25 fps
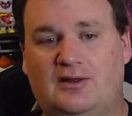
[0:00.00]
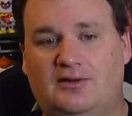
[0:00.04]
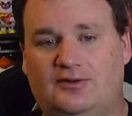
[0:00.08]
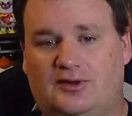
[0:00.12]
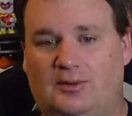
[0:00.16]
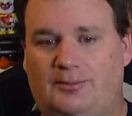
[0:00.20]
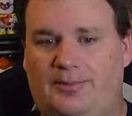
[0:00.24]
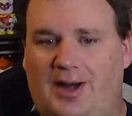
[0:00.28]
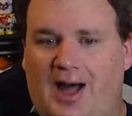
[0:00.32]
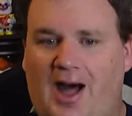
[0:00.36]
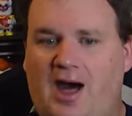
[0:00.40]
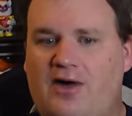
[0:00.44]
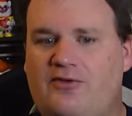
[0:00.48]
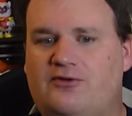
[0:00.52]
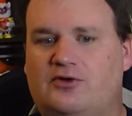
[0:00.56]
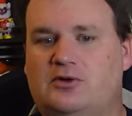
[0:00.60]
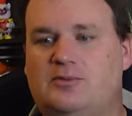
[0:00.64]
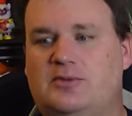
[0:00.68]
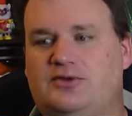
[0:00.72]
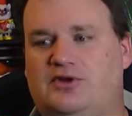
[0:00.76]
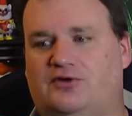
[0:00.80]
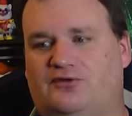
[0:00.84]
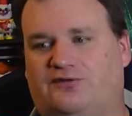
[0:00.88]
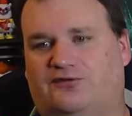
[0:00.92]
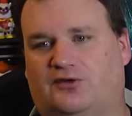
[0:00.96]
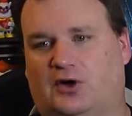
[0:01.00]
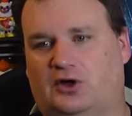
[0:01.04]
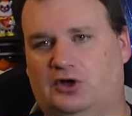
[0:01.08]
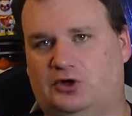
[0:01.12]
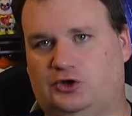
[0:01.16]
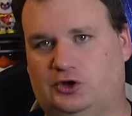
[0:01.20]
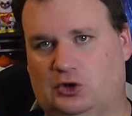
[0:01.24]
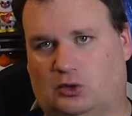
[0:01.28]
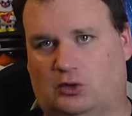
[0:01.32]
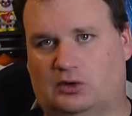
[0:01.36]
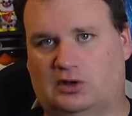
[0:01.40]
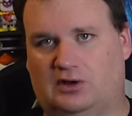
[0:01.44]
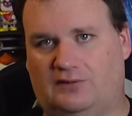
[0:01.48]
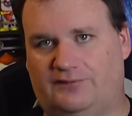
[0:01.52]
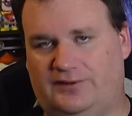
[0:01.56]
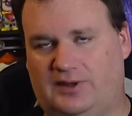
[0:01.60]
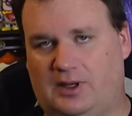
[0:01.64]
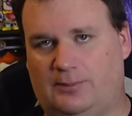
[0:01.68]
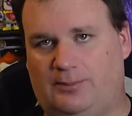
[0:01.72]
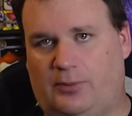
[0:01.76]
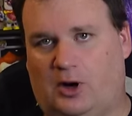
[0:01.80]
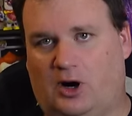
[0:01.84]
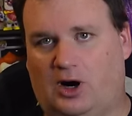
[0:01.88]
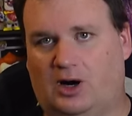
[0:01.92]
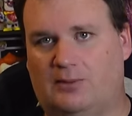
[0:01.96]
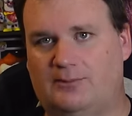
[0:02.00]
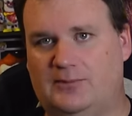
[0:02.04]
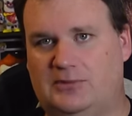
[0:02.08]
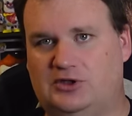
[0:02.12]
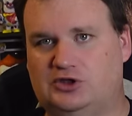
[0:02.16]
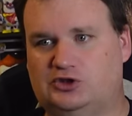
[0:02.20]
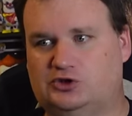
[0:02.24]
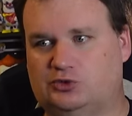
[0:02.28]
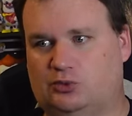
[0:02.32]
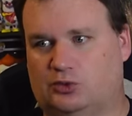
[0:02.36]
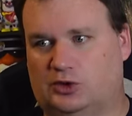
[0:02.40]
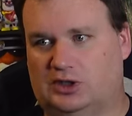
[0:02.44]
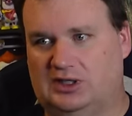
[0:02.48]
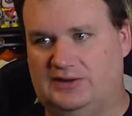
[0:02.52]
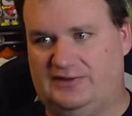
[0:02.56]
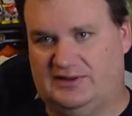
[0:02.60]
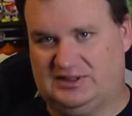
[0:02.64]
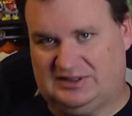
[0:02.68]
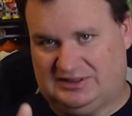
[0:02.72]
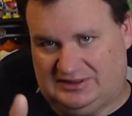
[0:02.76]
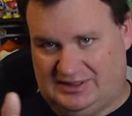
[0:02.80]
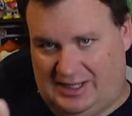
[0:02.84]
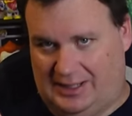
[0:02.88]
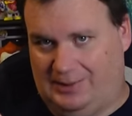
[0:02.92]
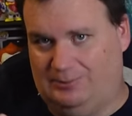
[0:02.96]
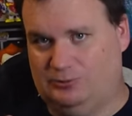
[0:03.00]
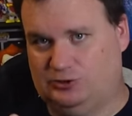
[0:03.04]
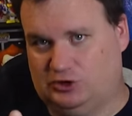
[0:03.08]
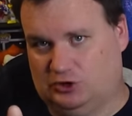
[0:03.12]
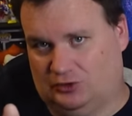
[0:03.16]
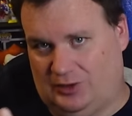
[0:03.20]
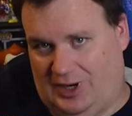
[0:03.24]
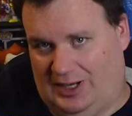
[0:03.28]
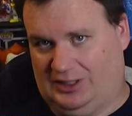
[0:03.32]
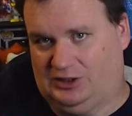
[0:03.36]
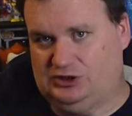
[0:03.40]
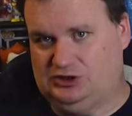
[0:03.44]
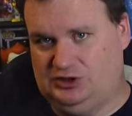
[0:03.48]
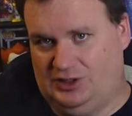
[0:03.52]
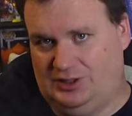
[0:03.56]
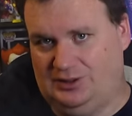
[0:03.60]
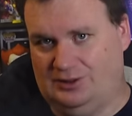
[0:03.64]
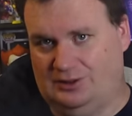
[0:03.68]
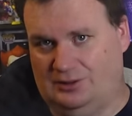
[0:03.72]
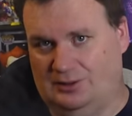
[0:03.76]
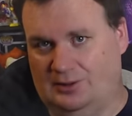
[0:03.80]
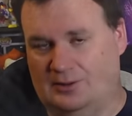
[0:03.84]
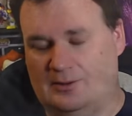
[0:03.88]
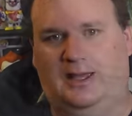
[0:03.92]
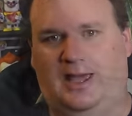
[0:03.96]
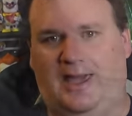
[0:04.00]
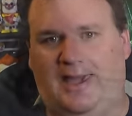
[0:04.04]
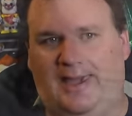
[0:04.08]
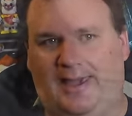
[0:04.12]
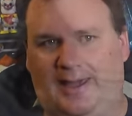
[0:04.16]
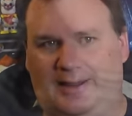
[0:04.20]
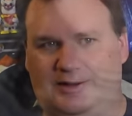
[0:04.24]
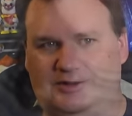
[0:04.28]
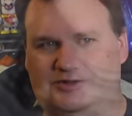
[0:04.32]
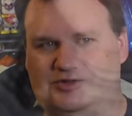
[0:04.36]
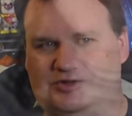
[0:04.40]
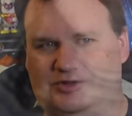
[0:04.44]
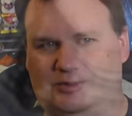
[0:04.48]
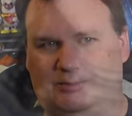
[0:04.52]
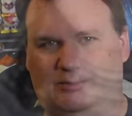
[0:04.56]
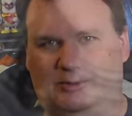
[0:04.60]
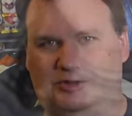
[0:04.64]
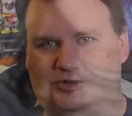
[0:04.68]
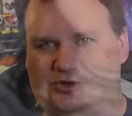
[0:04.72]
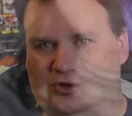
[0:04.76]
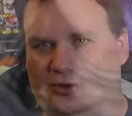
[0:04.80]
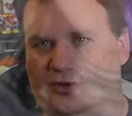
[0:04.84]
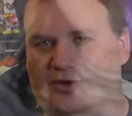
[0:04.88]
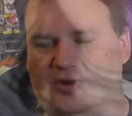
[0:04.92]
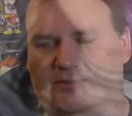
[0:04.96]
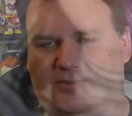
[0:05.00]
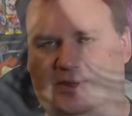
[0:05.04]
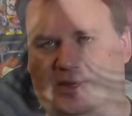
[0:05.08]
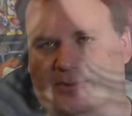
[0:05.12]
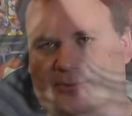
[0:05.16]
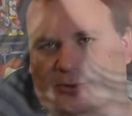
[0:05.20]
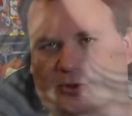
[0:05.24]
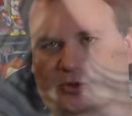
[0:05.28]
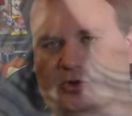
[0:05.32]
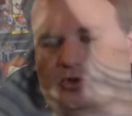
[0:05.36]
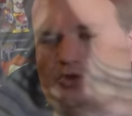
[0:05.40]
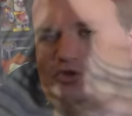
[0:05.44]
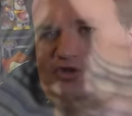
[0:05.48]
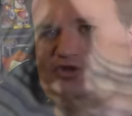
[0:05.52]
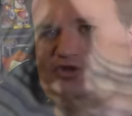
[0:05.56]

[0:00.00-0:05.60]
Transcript: The bathroom and the front door of the apartment were in the same direction. And the majority of people who